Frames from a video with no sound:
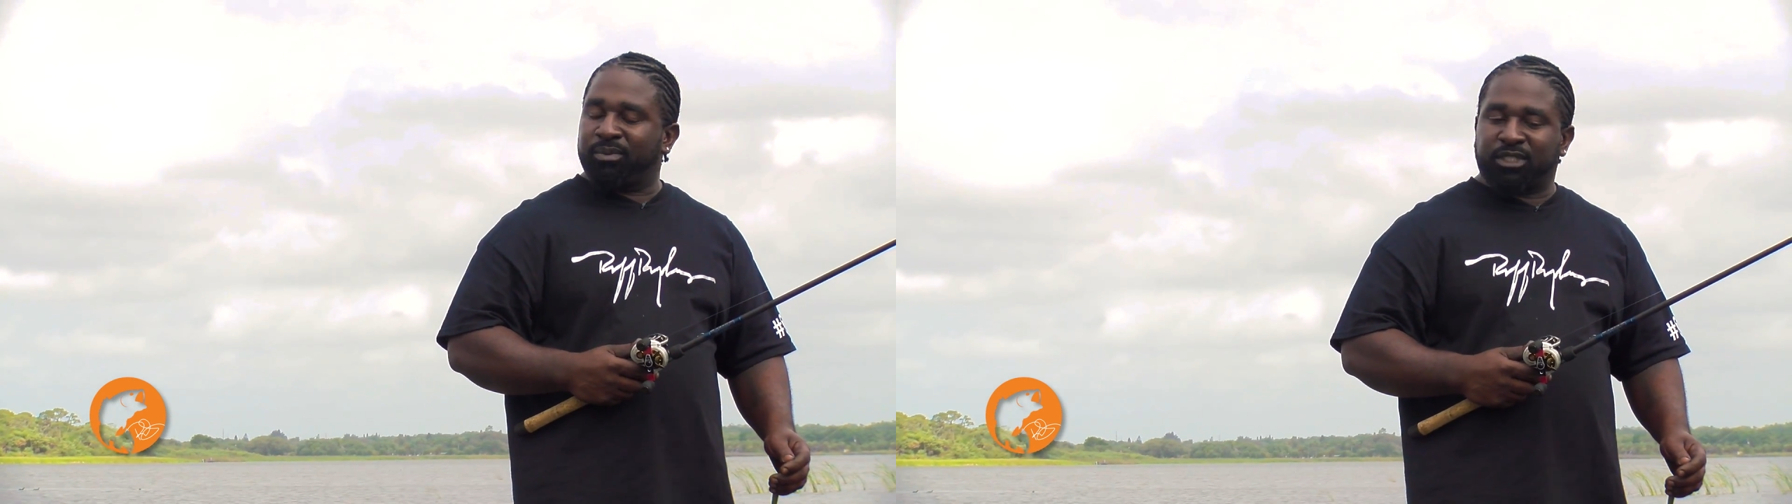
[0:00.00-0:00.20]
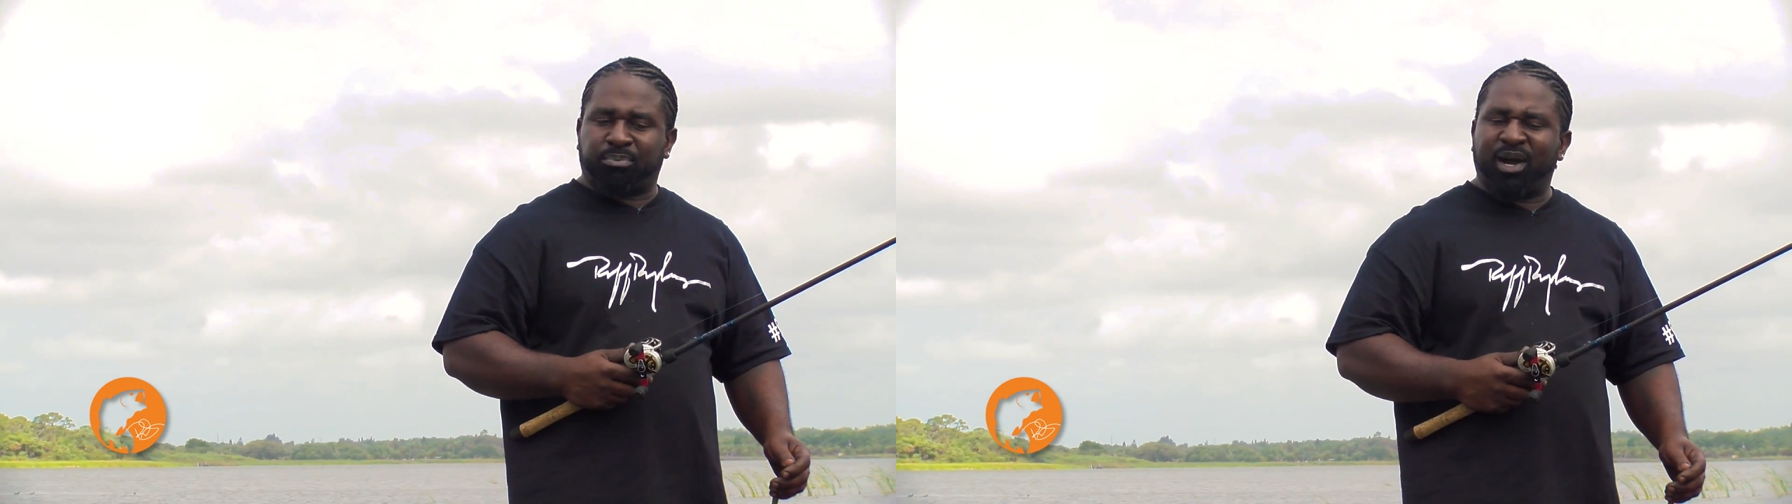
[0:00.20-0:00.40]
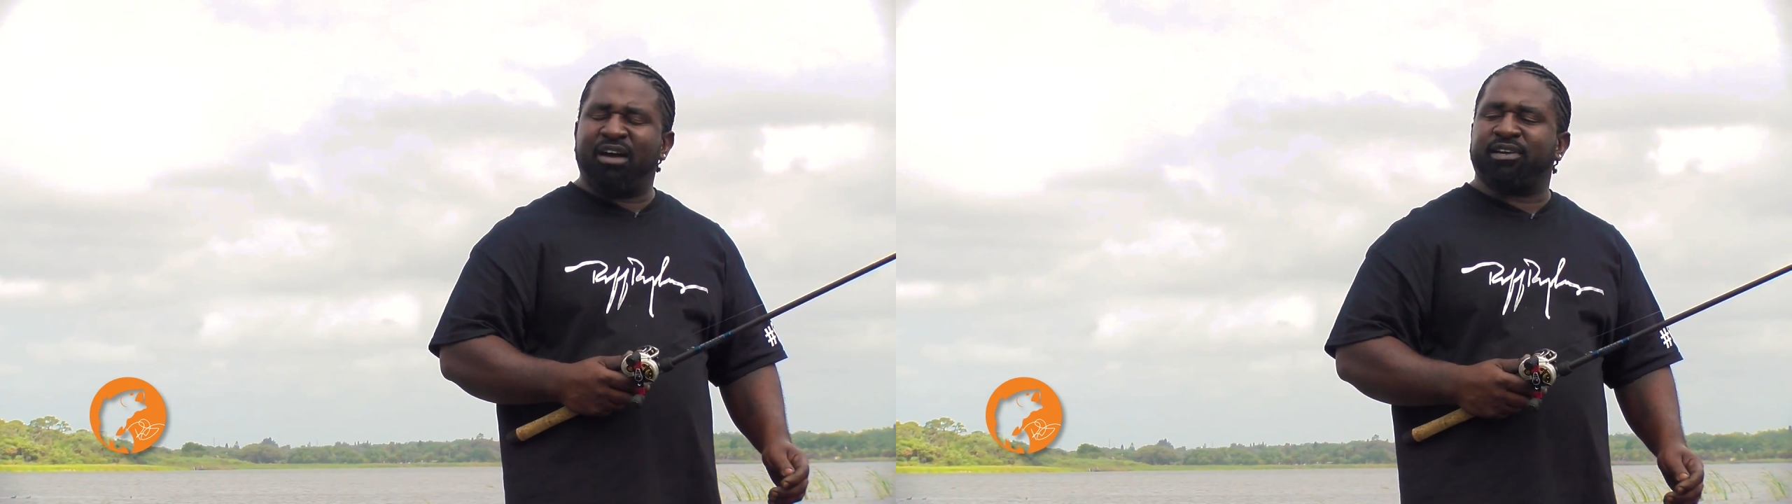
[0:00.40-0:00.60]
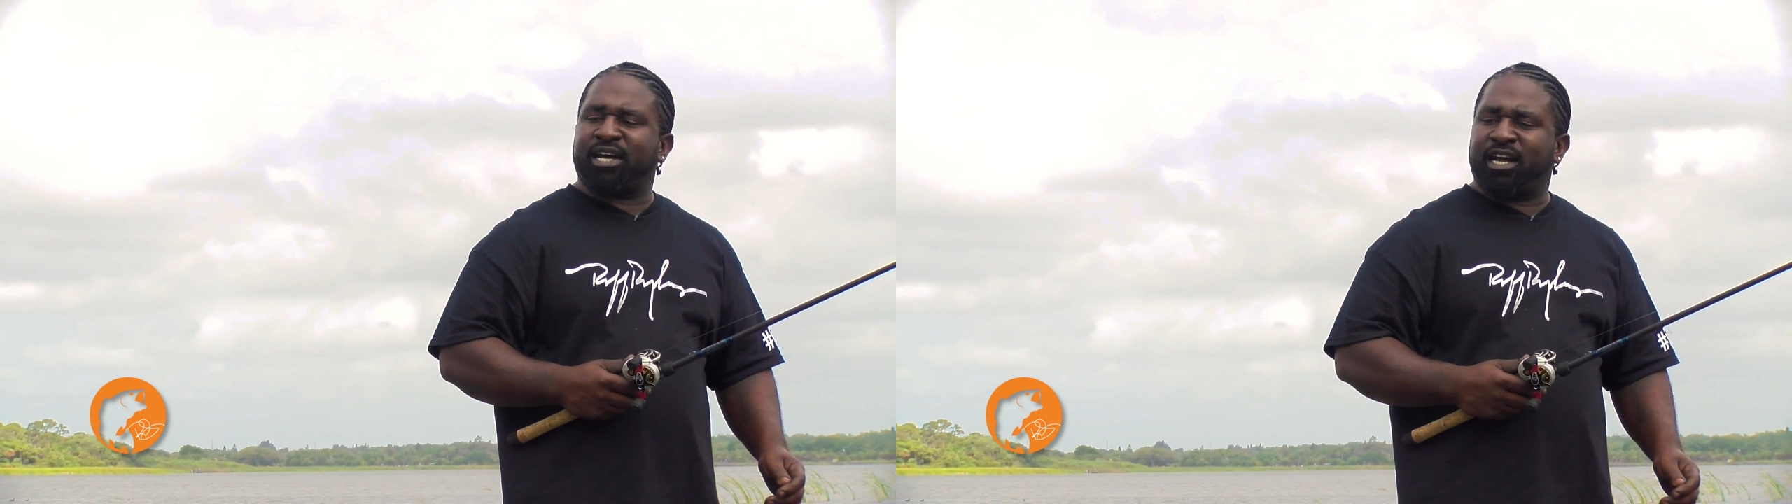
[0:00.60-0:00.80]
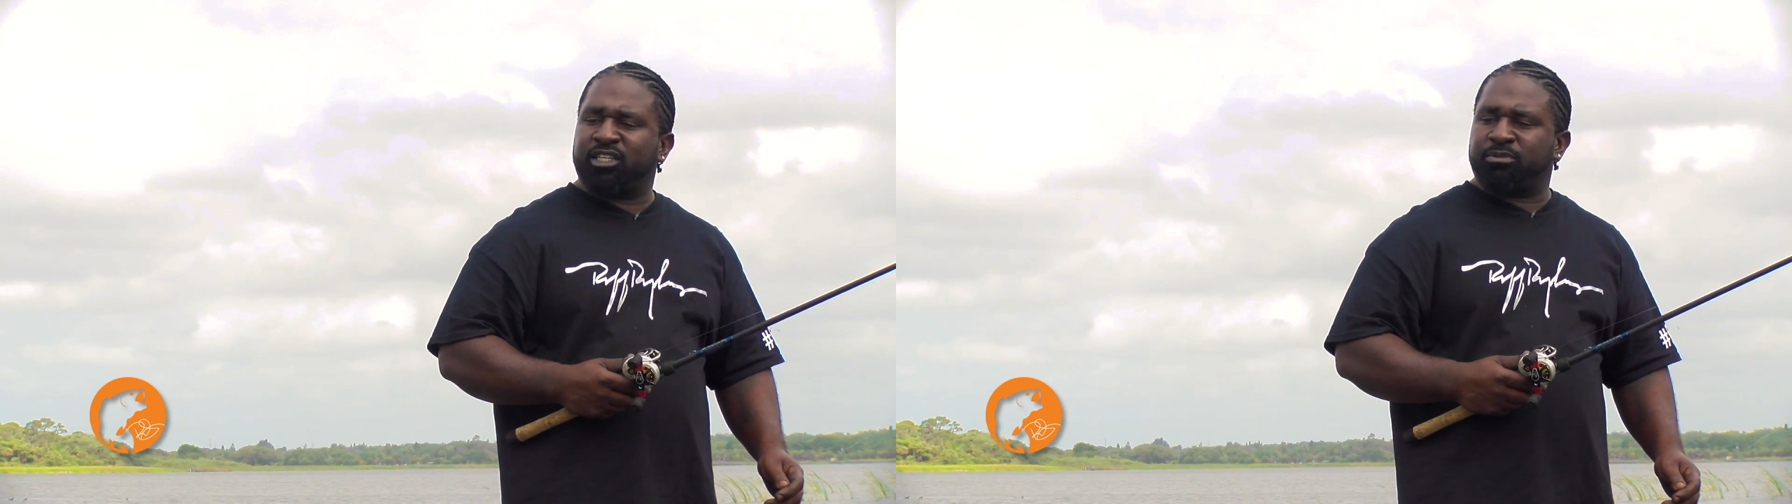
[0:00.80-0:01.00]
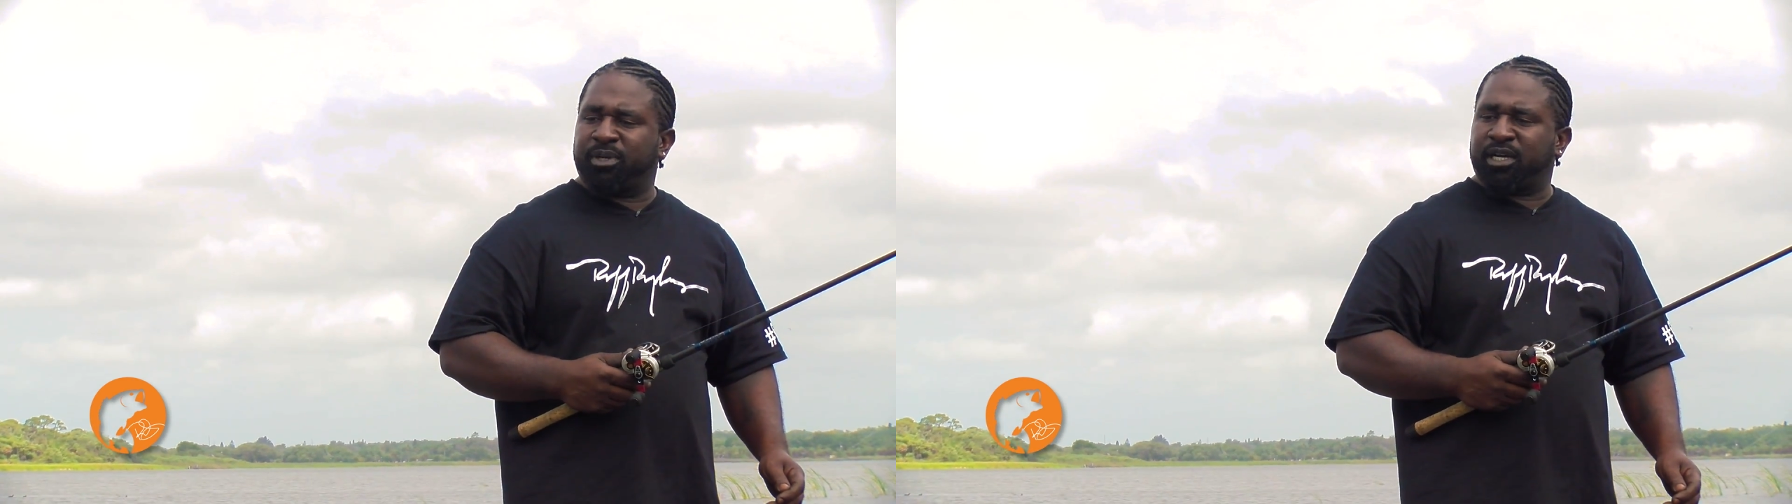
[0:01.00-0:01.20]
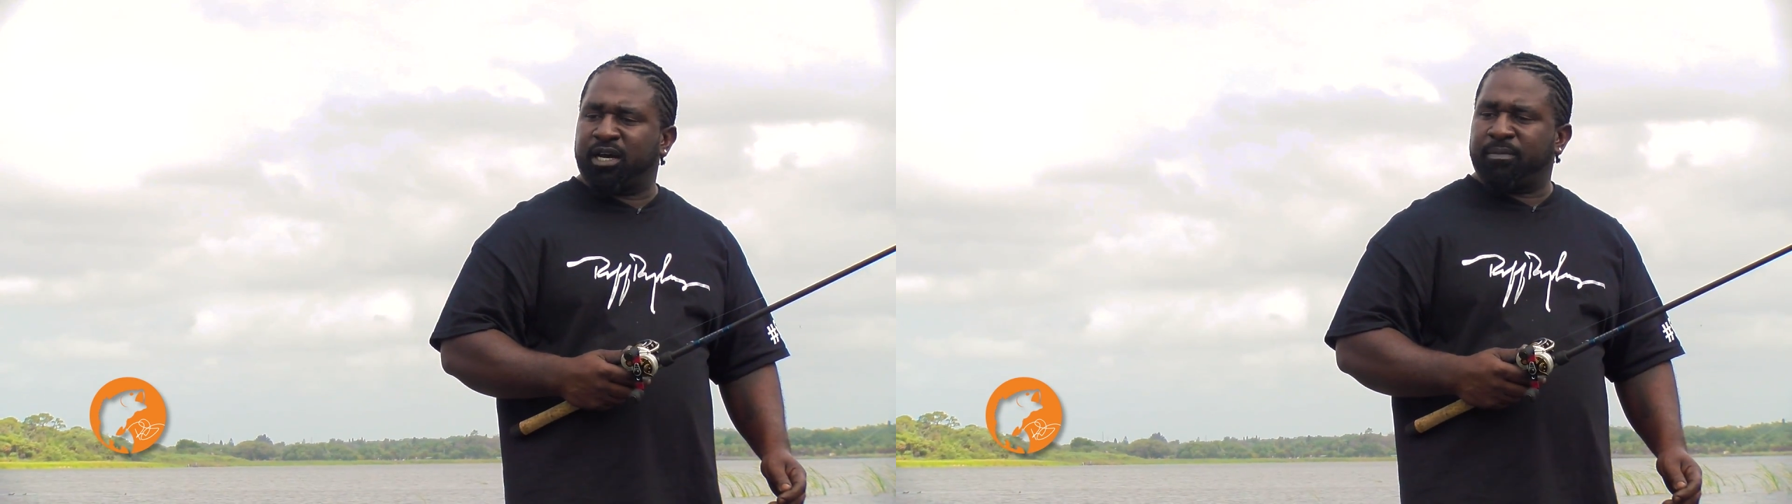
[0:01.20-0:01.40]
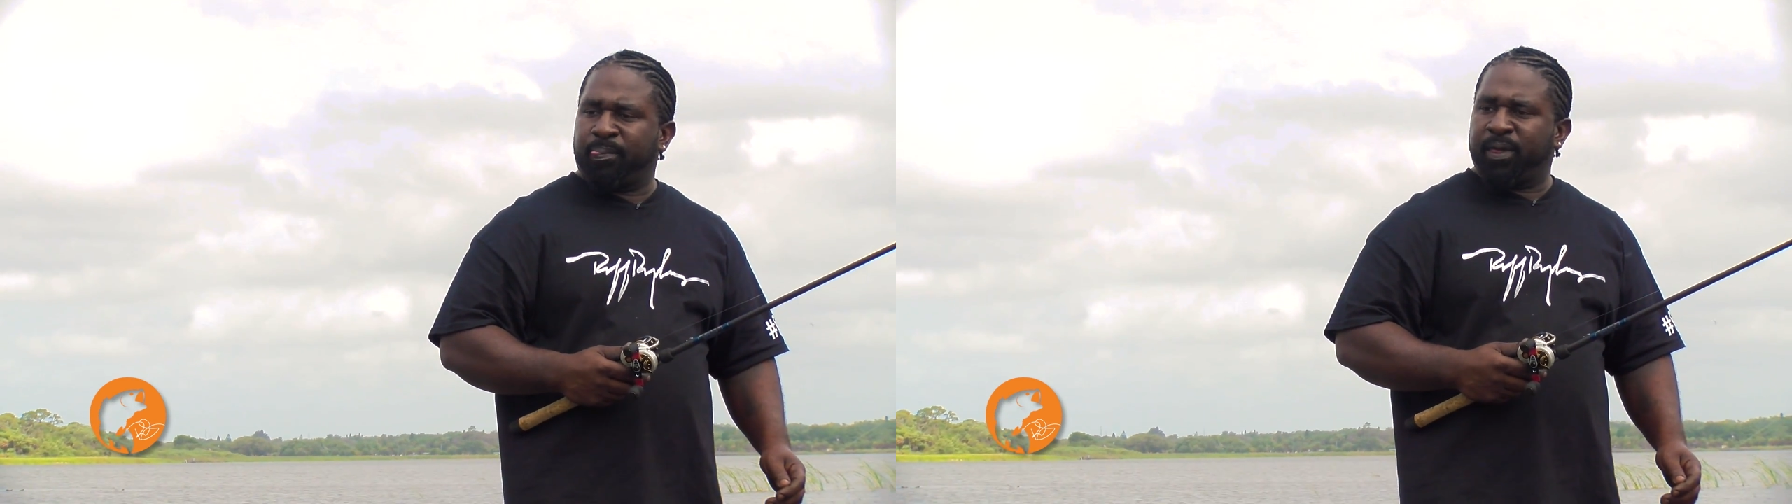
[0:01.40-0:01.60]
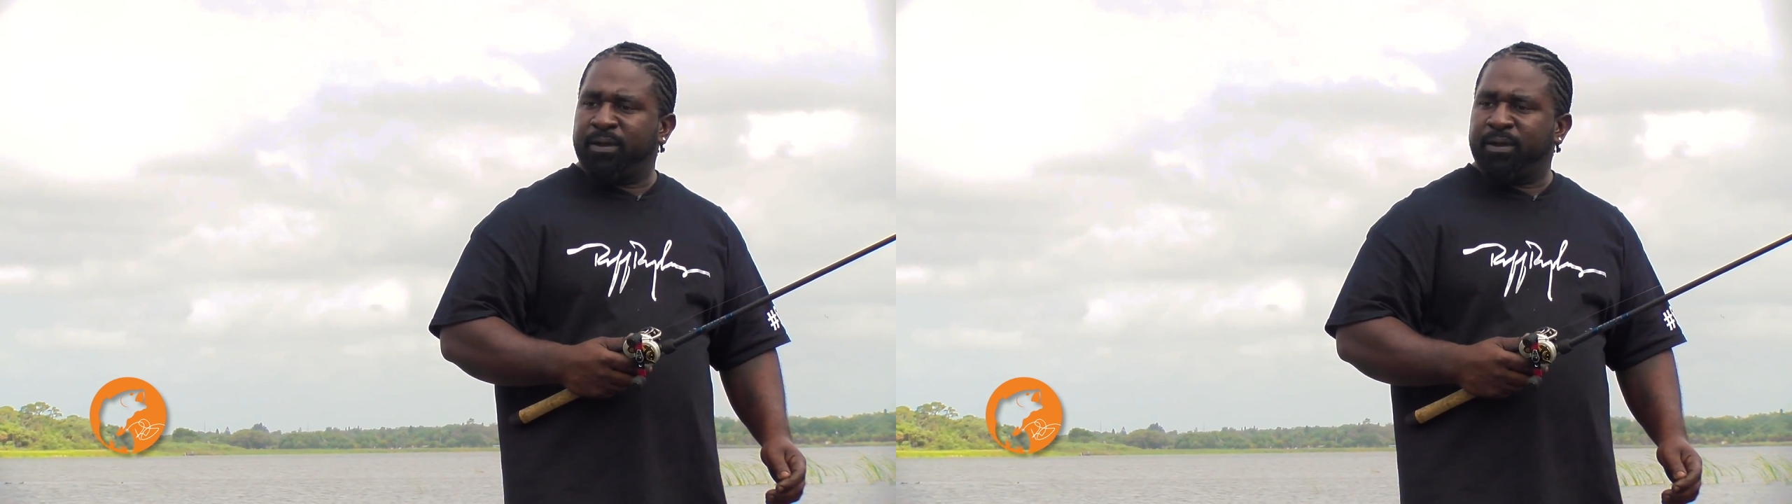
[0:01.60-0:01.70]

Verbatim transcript: It was a private college, but